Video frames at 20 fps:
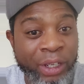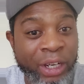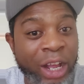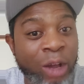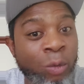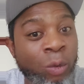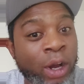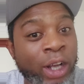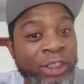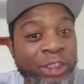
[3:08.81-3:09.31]
and
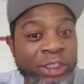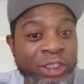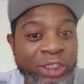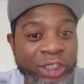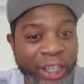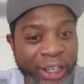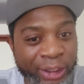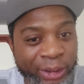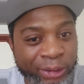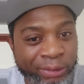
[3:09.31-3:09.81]
I watch his
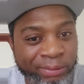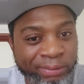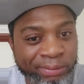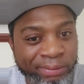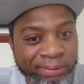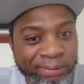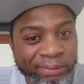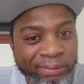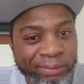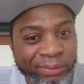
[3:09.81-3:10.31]
channel.
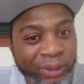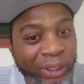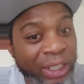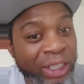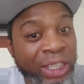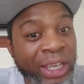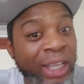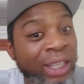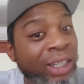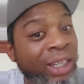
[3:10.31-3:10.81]
And
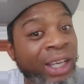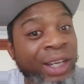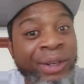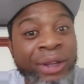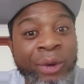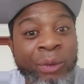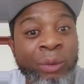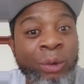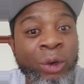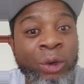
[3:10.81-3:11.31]
he ain't did
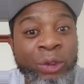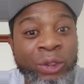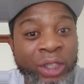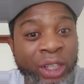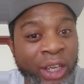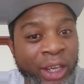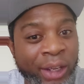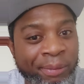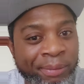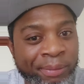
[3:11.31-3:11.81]
nothing wrong
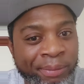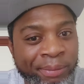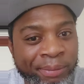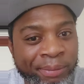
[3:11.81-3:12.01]
yet.